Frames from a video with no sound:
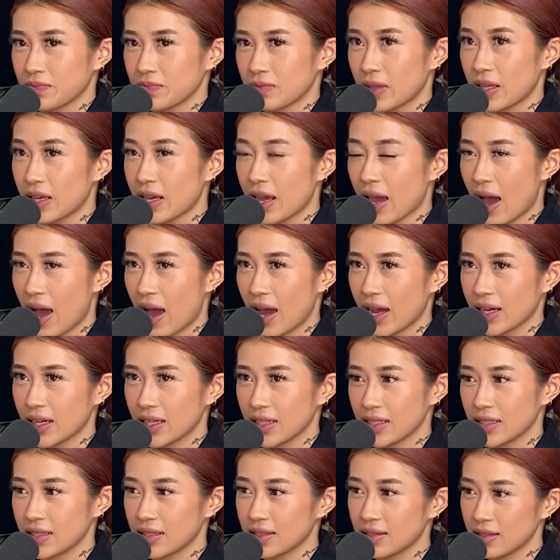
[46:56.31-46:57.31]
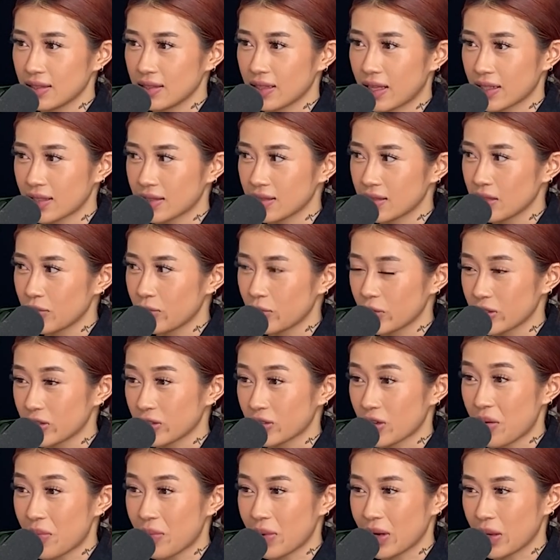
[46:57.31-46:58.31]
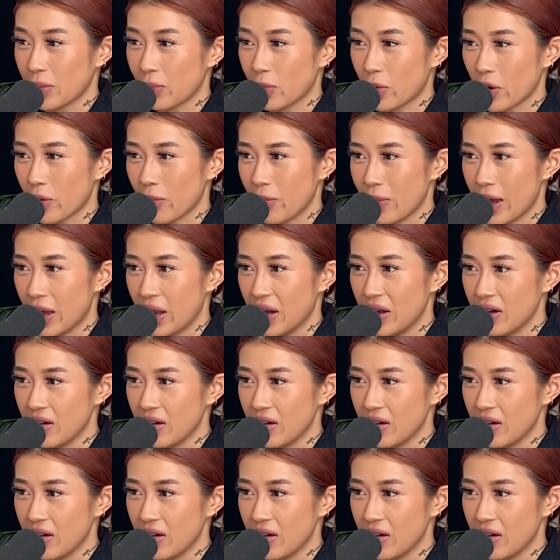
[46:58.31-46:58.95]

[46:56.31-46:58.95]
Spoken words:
yeah, I could easily like sleep with so many more men.